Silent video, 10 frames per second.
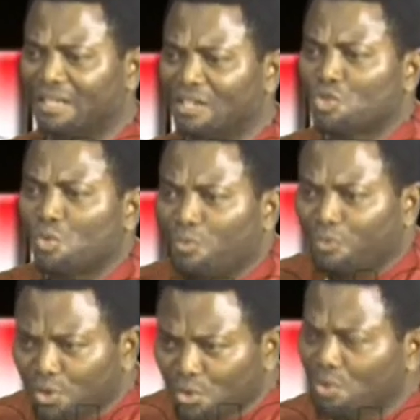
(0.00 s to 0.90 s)
to
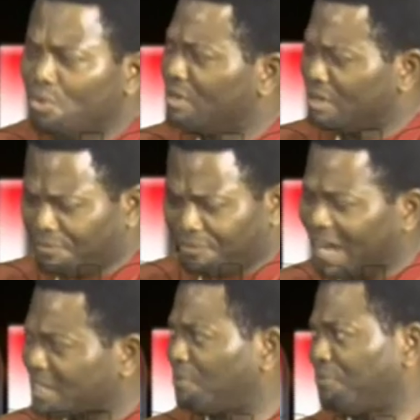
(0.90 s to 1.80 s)
view the
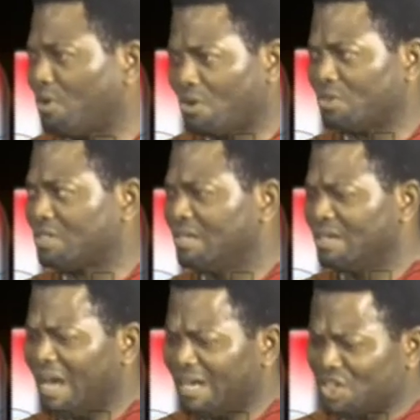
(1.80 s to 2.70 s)
facts before court
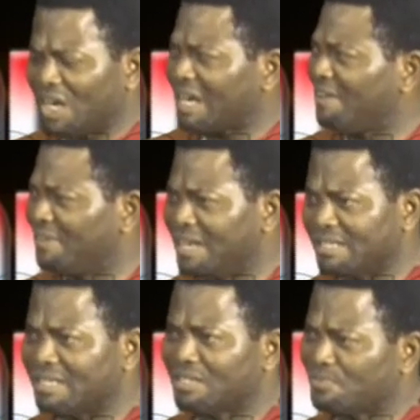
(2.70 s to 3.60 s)
and check
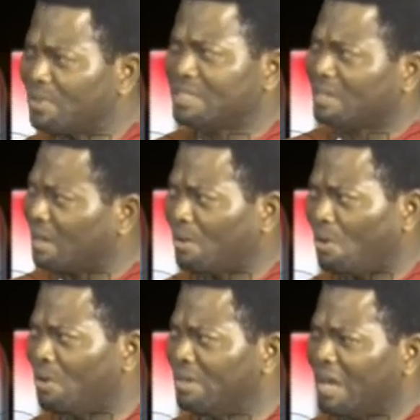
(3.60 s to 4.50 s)
evidences with the
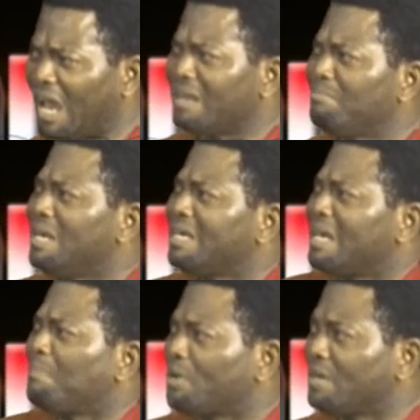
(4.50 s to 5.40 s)
law and
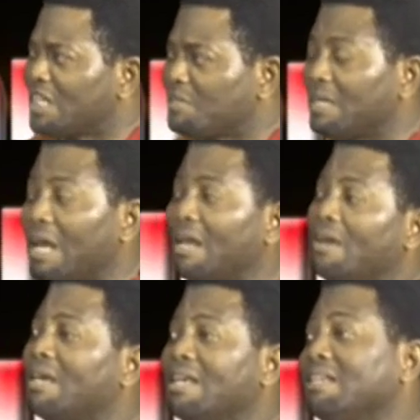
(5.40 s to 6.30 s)
make a pronouncement. And
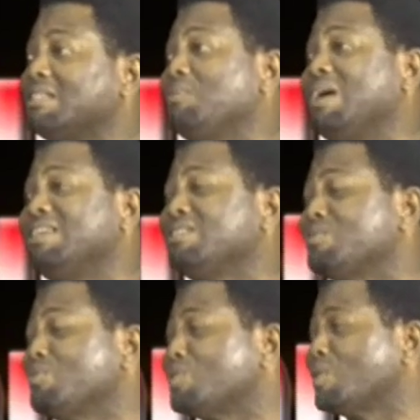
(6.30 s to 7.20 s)
again, they say, well, it's
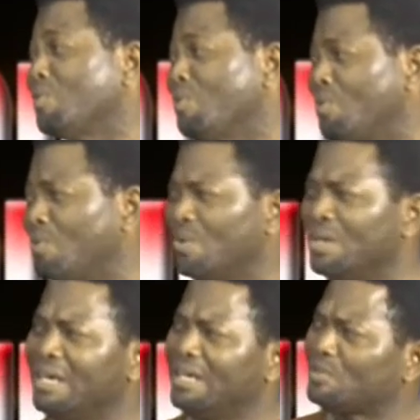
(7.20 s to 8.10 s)
too slow.
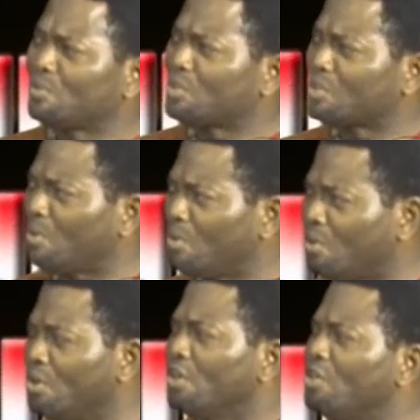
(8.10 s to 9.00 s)
It's too
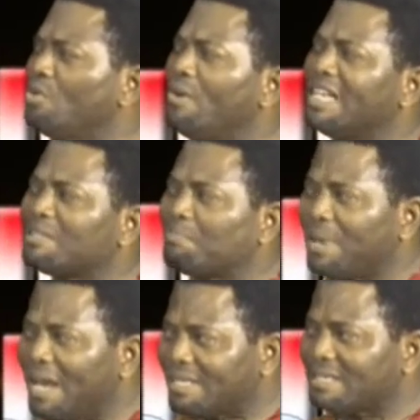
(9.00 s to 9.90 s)
slow. You don't
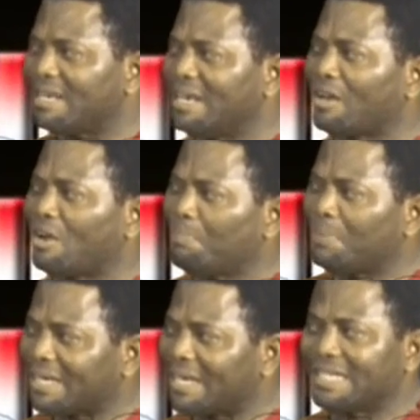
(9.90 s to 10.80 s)
expect a
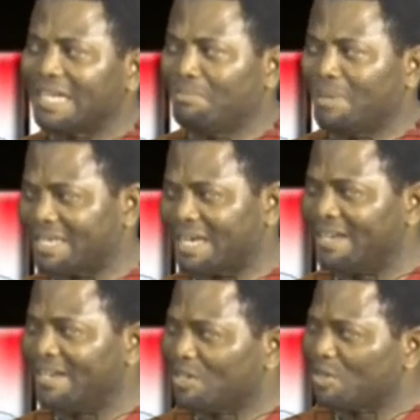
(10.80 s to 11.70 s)
complicated
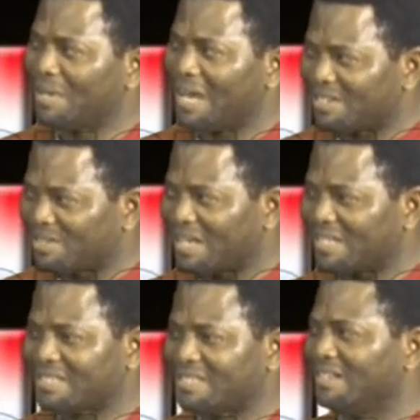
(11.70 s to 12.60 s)
matter to be
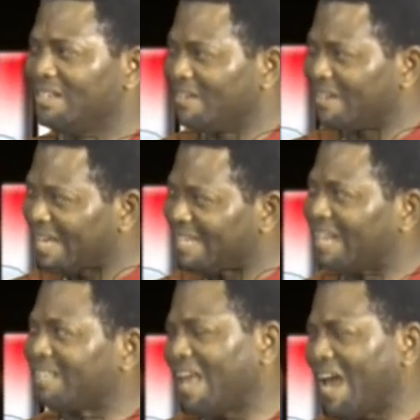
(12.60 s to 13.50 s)
addressed in that light.